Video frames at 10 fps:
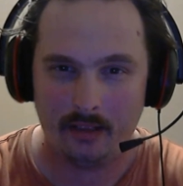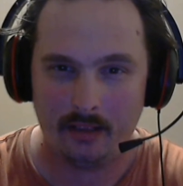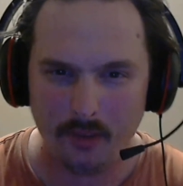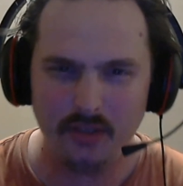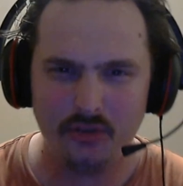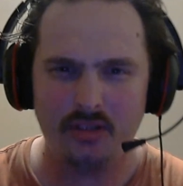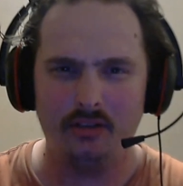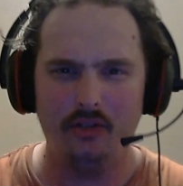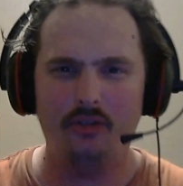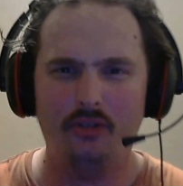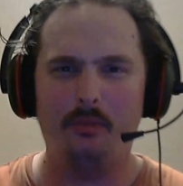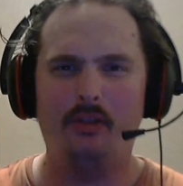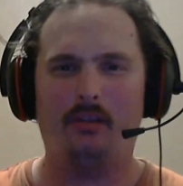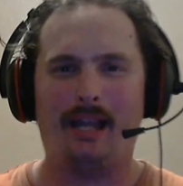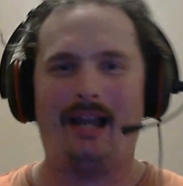And it wasn't just the news
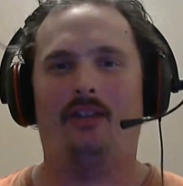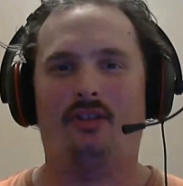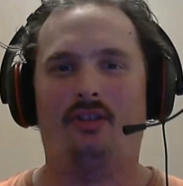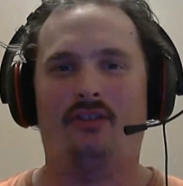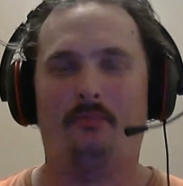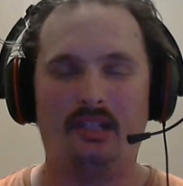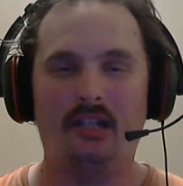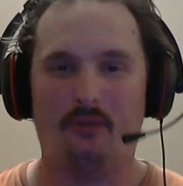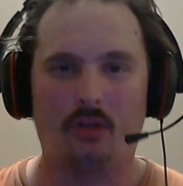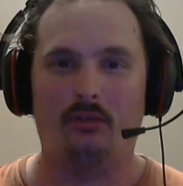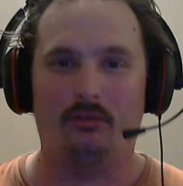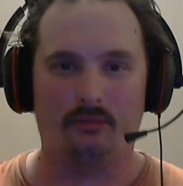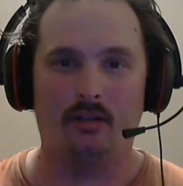music packages from Steve and Earl.